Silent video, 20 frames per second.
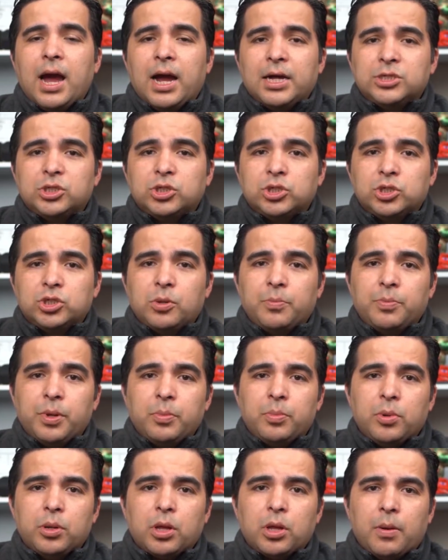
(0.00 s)
I saw some
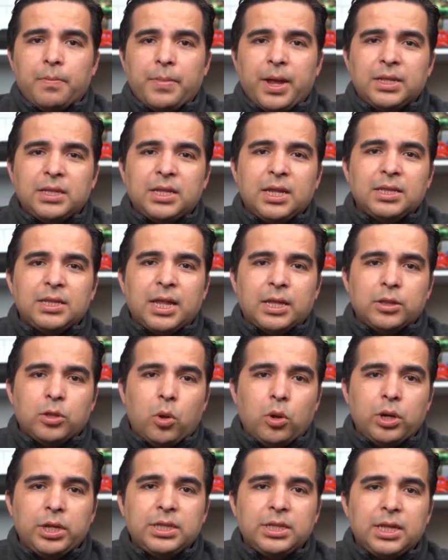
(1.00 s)
people commenting that
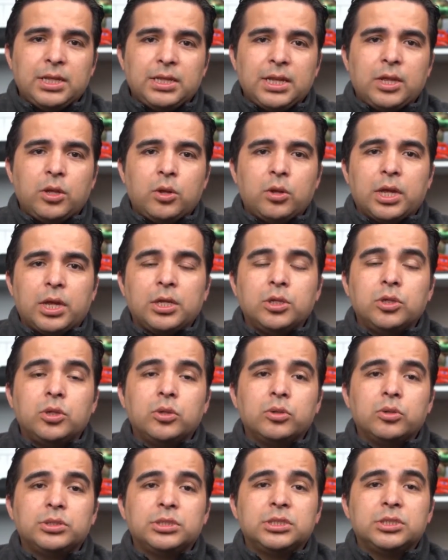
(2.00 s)
the only thing that you can
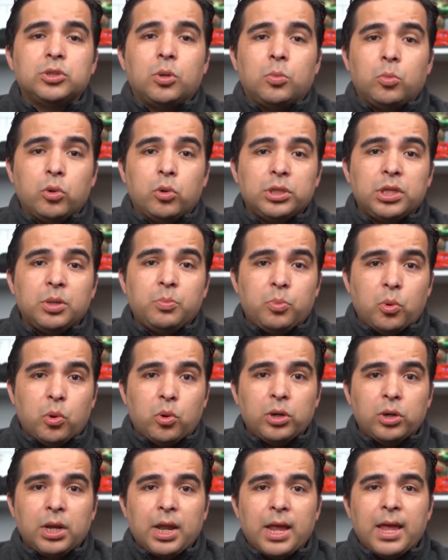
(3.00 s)
use is the
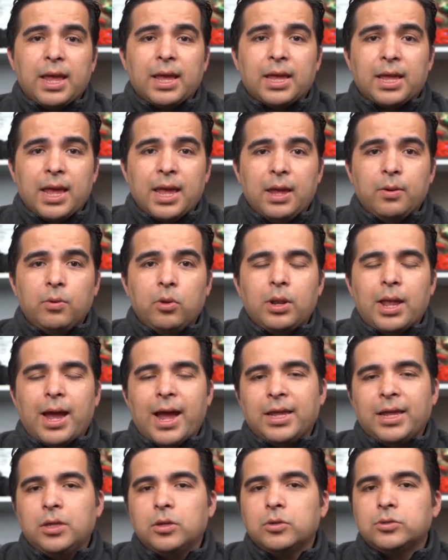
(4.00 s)
multi-port cable.
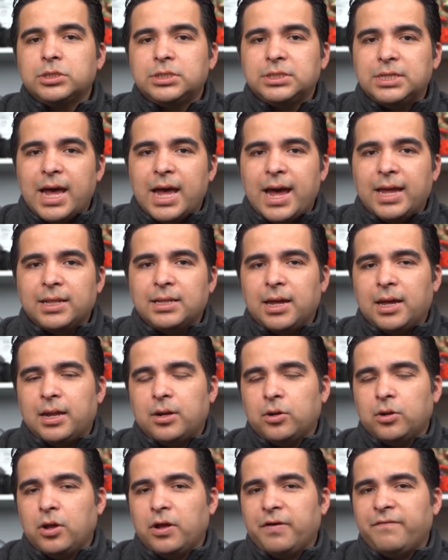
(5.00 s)
I used that. I
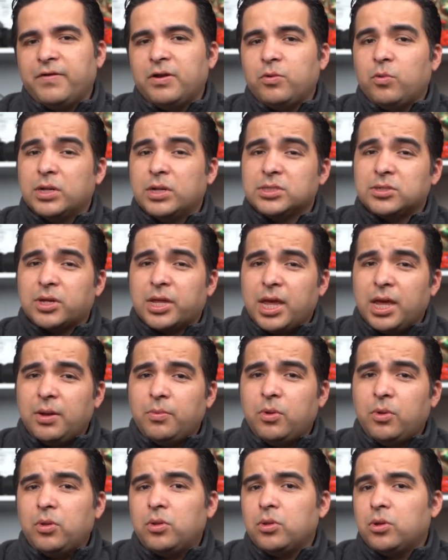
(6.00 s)
don't know if it was the
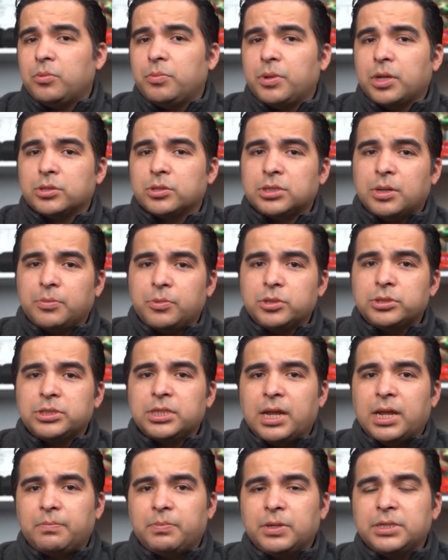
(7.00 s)
cable or because I'm
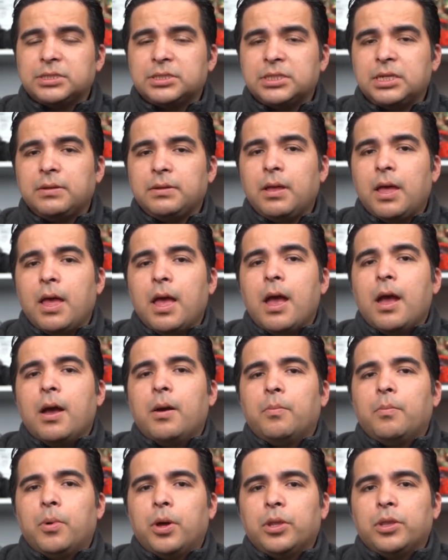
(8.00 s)
using a PC,
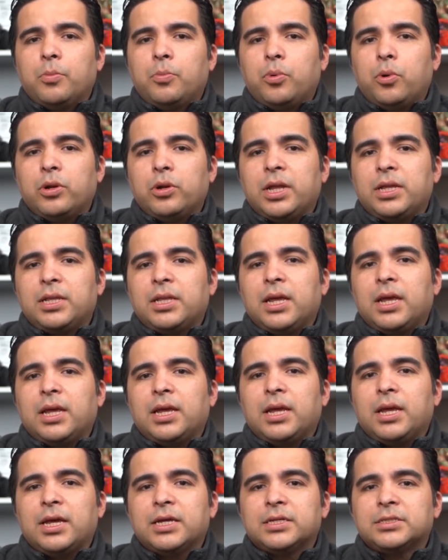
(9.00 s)
but the important
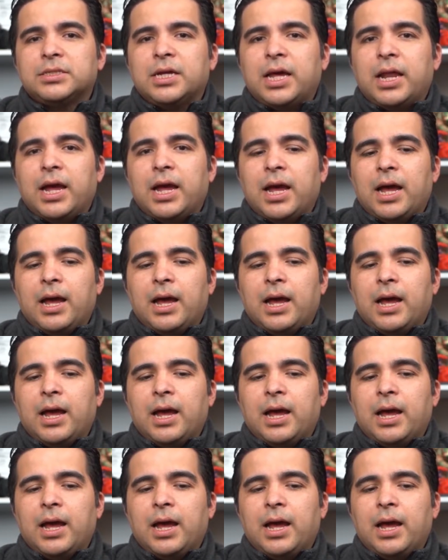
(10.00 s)
thing is that